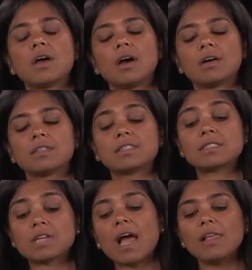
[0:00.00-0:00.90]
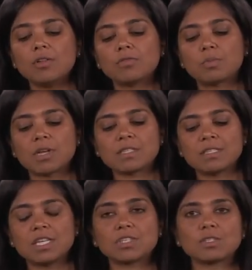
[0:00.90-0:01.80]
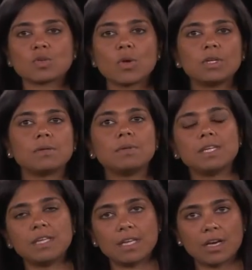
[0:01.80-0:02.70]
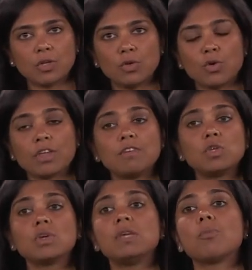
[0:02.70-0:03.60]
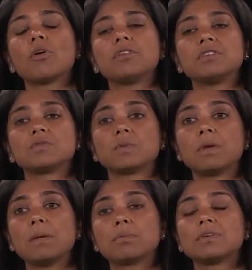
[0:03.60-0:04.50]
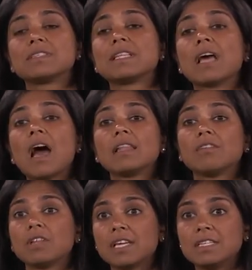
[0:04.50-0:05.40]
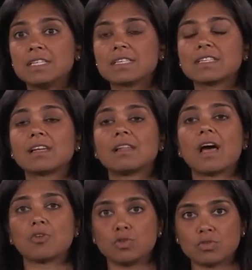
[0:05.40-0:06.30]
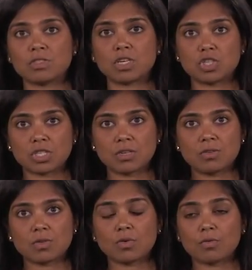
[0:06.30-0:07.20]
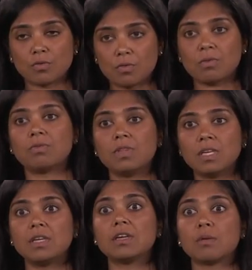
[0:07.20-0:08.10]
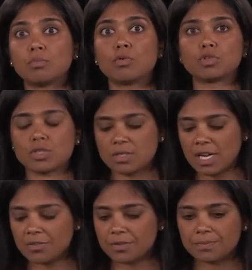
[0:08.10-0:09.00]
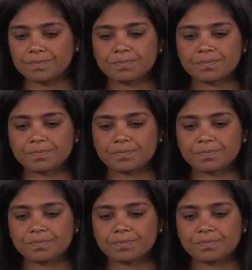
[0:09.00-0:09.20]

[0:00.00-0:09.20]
uh, the style of the presentation is going to be, you know, giving you key pointers with papers and the high-level ideas that allow you to stitch sort of the approach together.